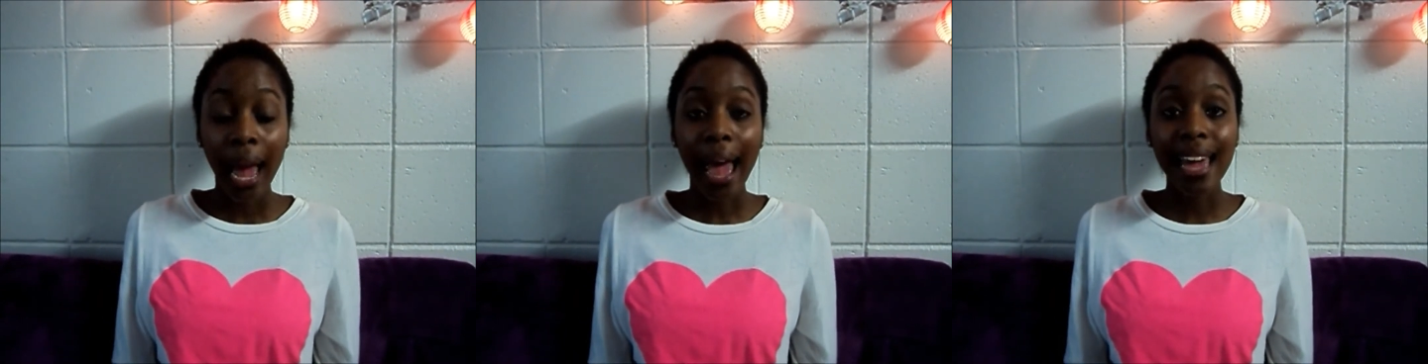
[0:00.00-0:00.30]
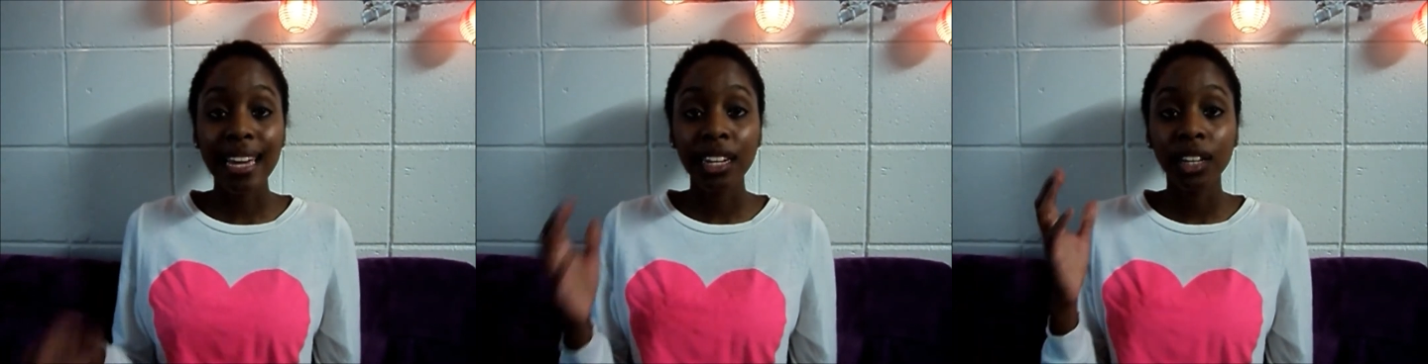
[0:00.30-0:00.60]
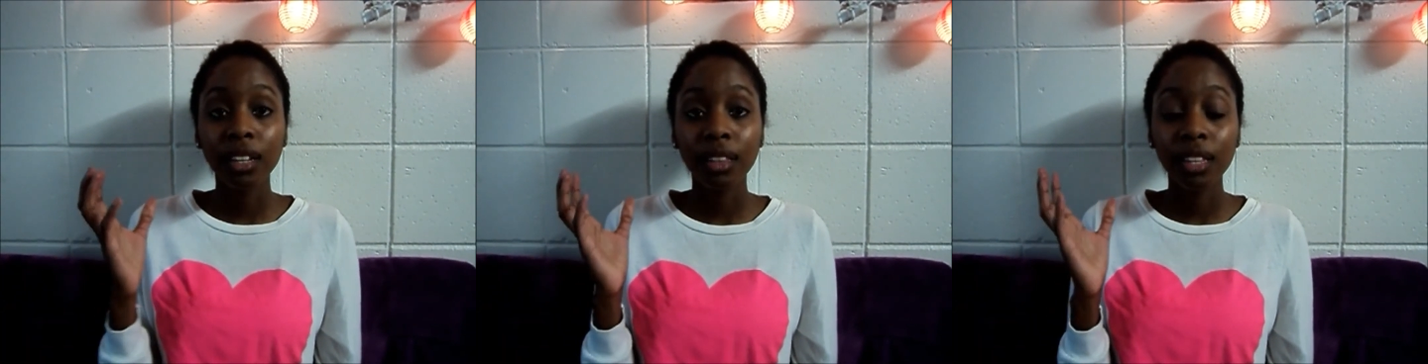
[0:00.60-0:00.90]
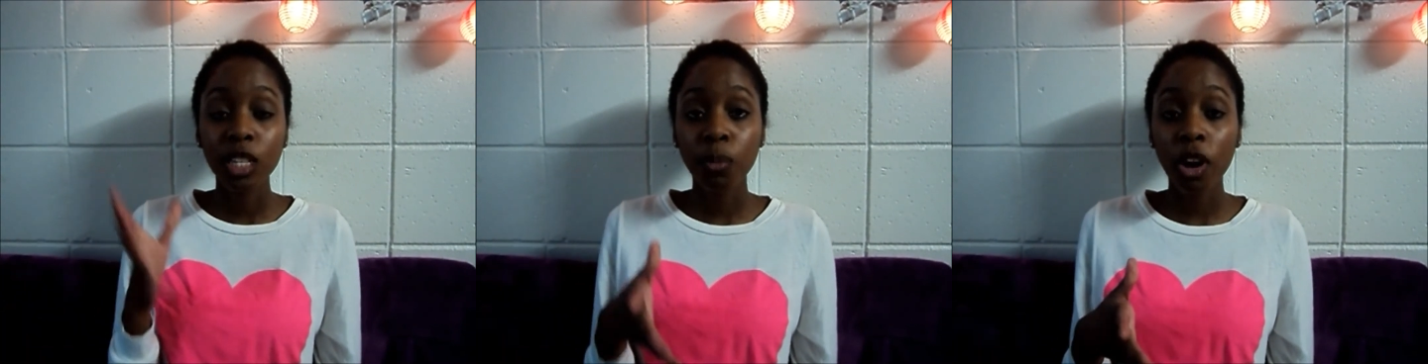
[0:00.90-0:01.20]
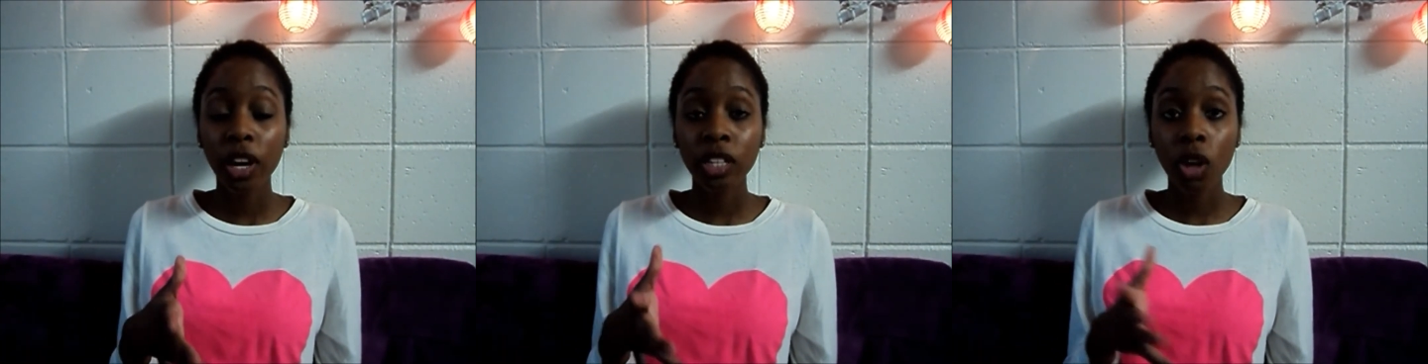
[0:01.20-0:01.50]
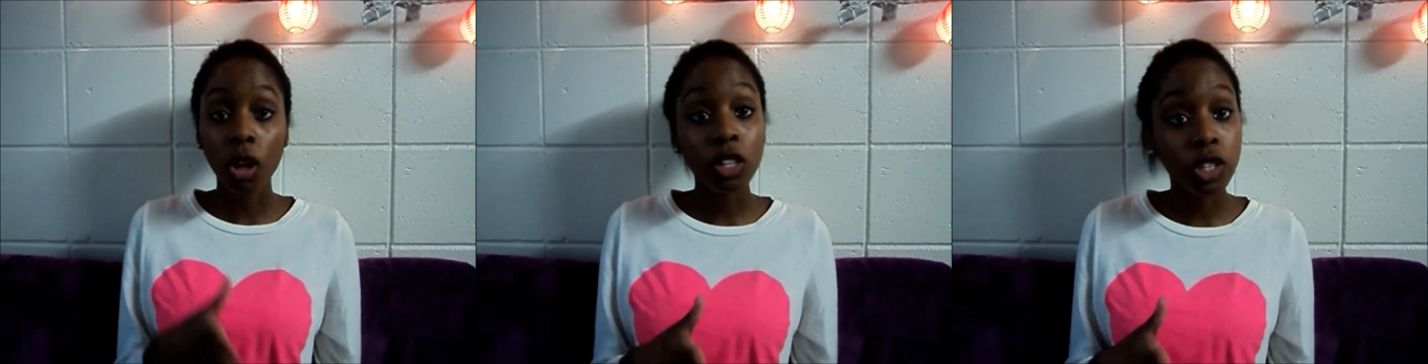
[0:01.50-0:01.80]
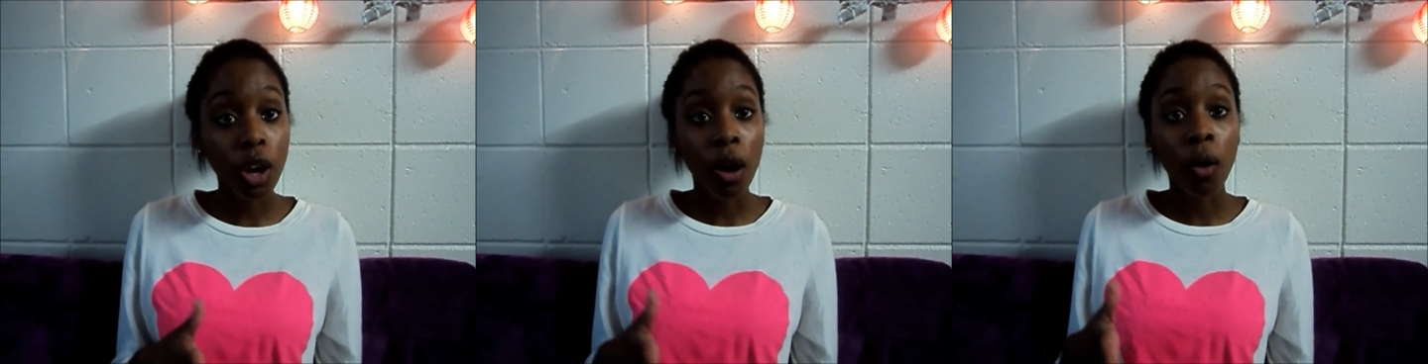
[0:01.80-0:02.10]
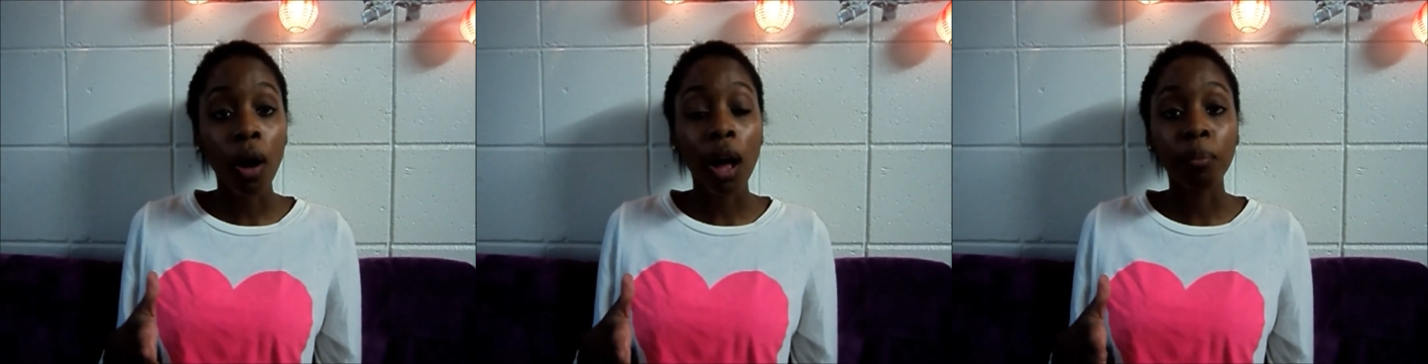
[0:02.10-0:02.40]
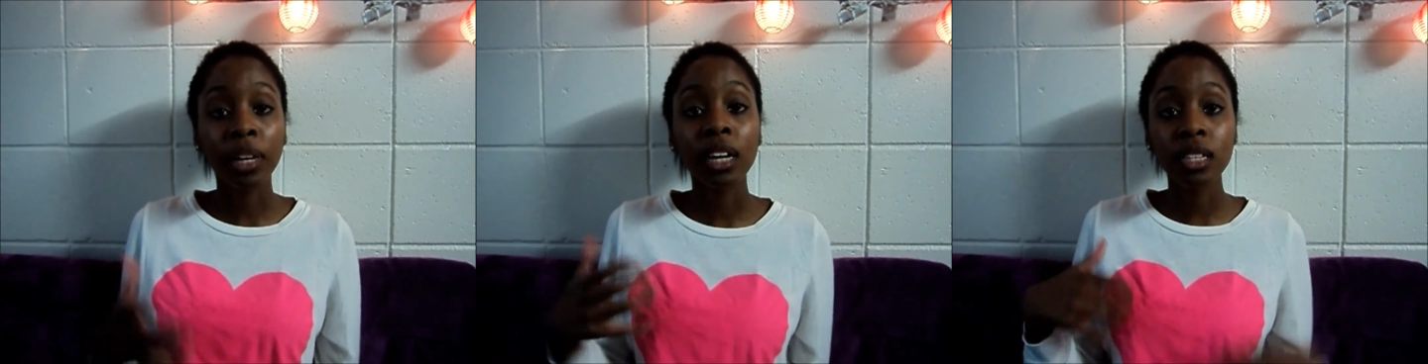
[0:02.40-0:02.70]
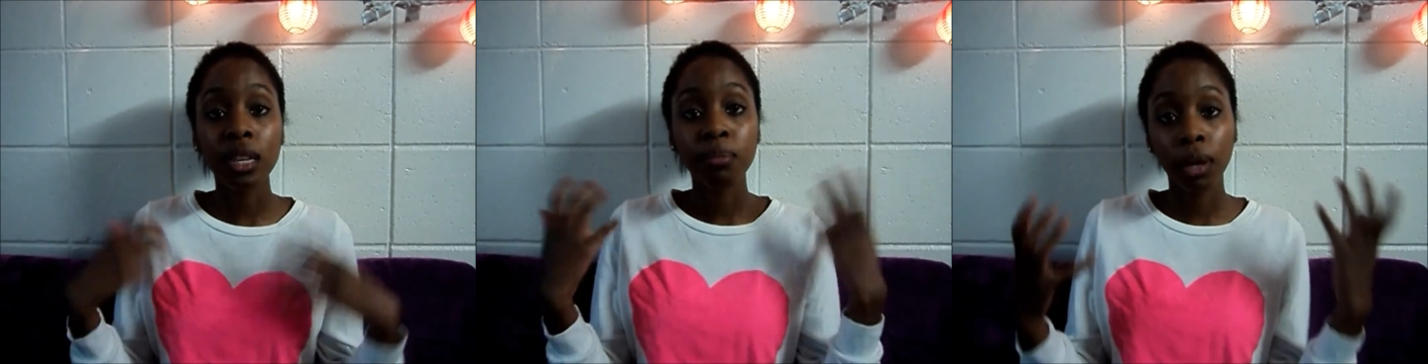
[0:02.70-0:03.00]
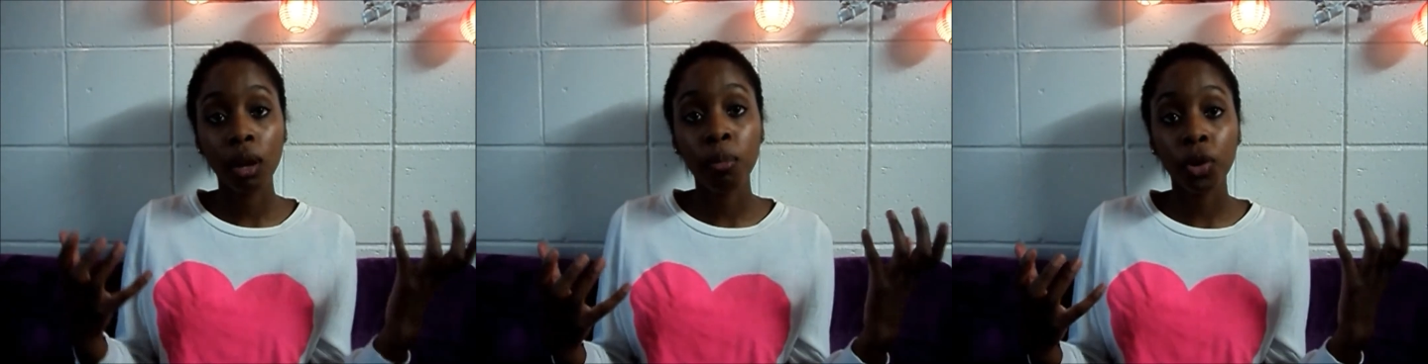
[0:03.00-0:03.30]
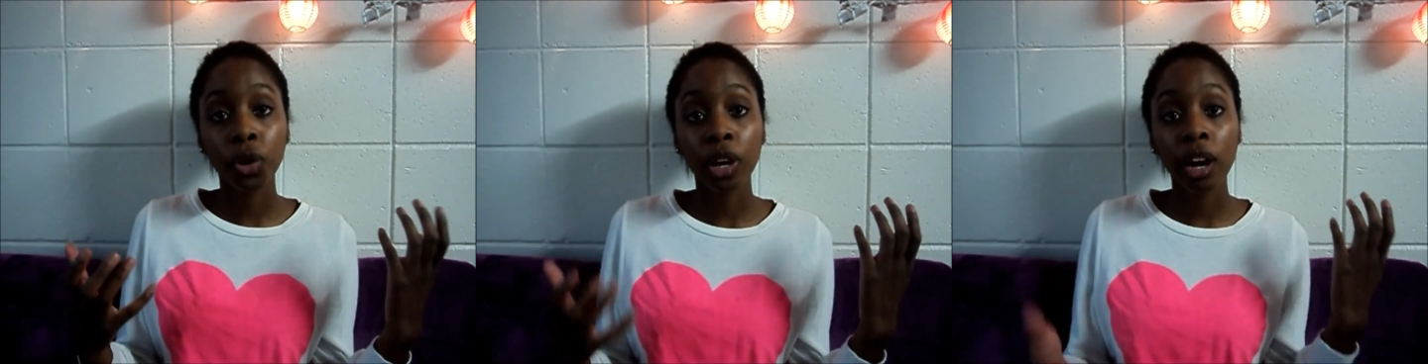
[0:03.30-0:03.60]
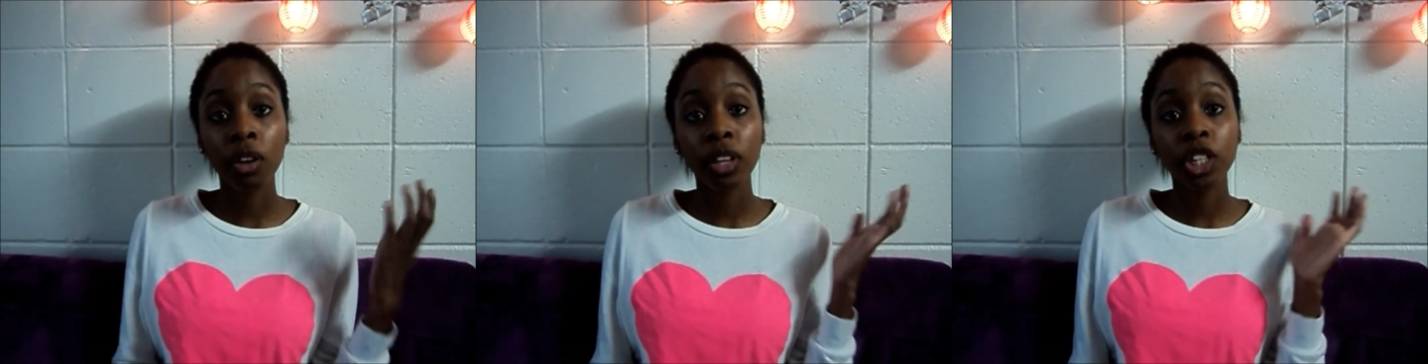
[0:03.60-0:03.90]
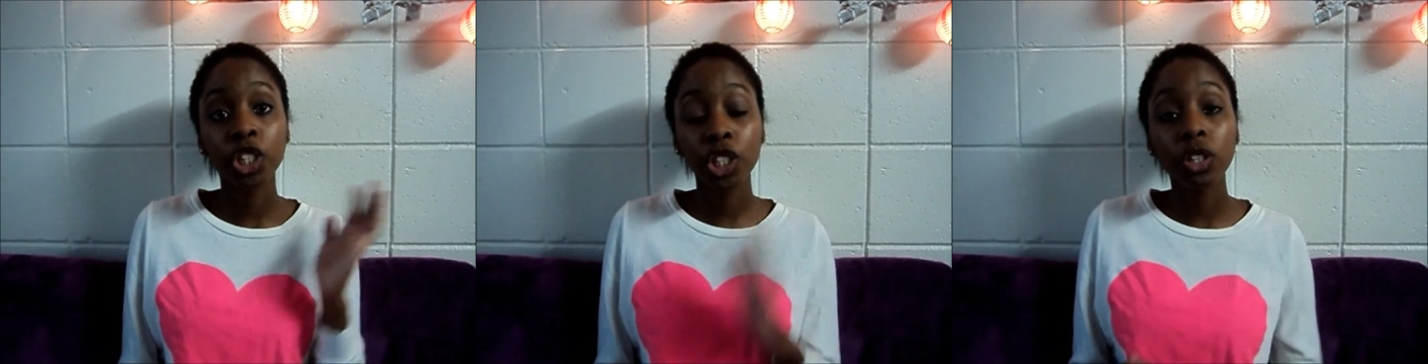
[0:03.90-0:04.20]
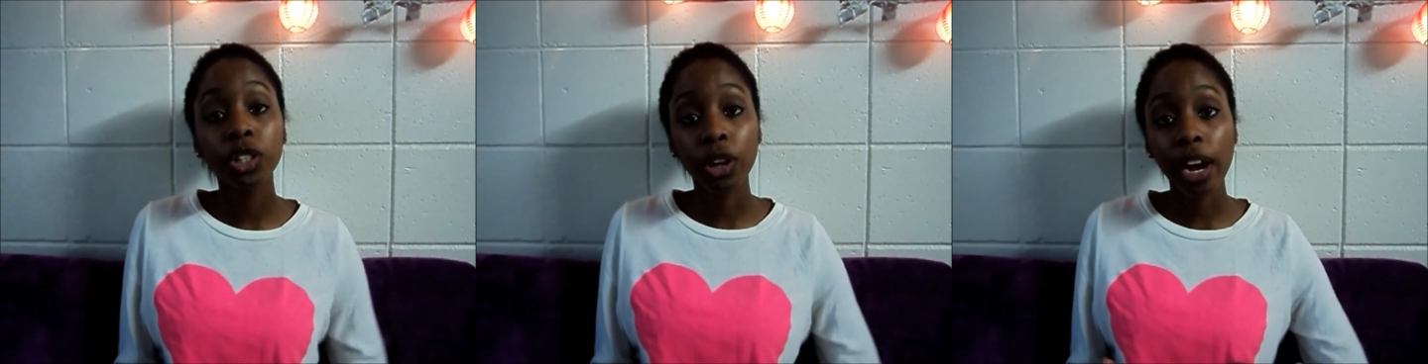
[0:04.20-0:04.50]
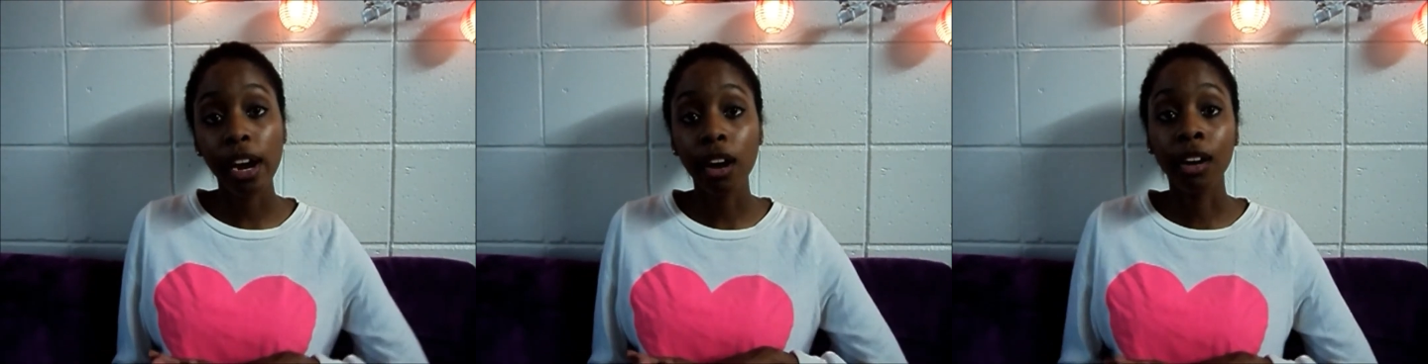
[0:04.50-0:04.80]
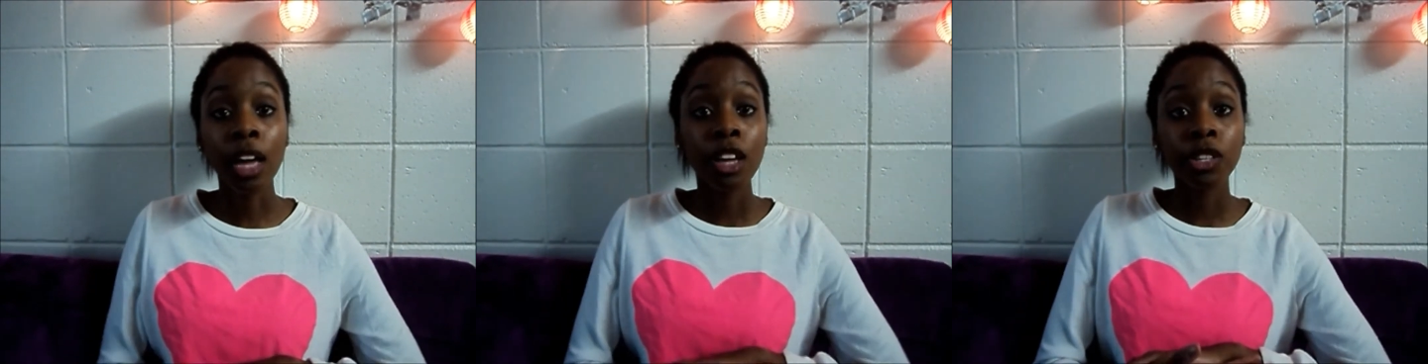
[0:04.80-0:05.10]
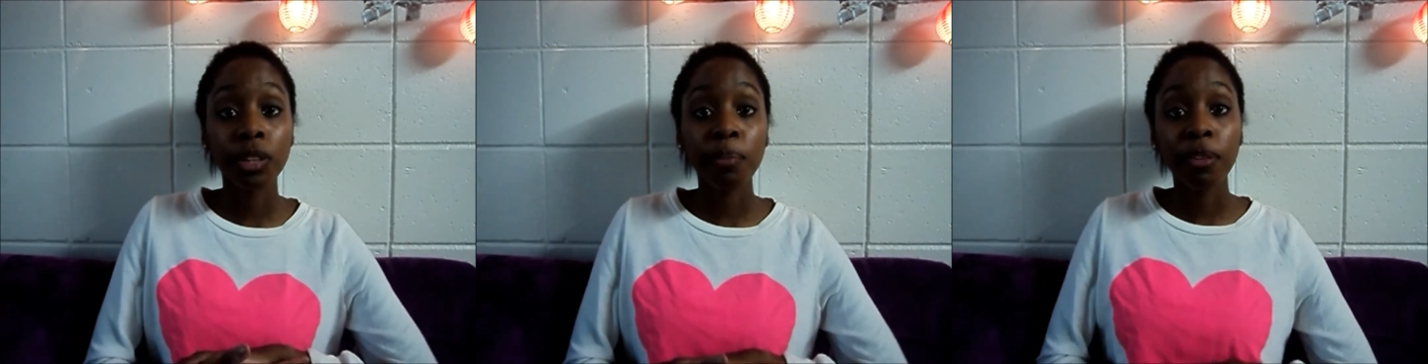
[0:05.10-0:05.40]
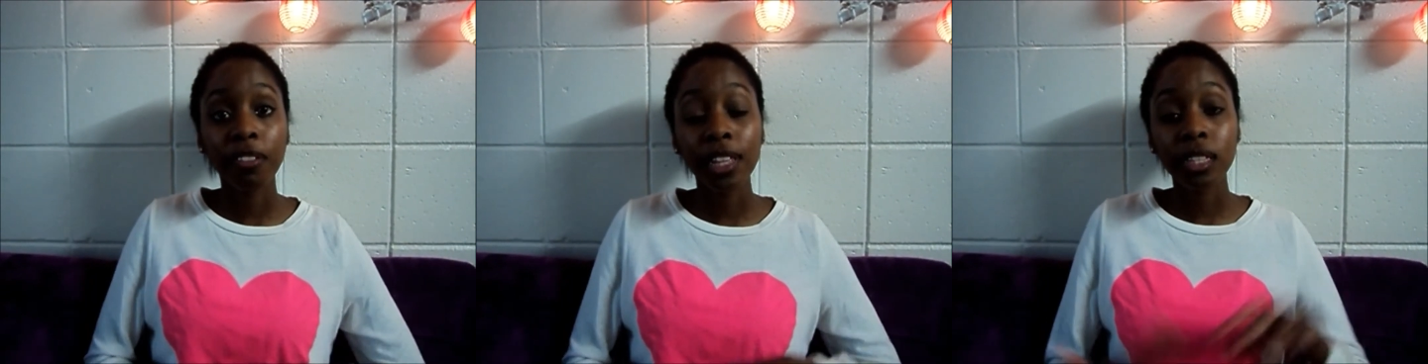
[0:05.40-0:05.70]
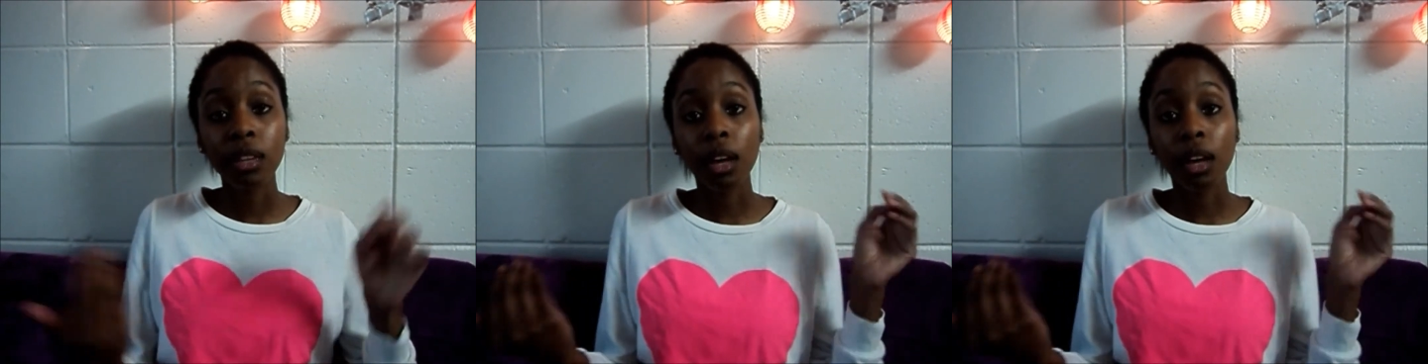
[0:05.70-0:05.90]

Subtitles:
And These products also, because they build up on your hair, they shield your hair, so that prevents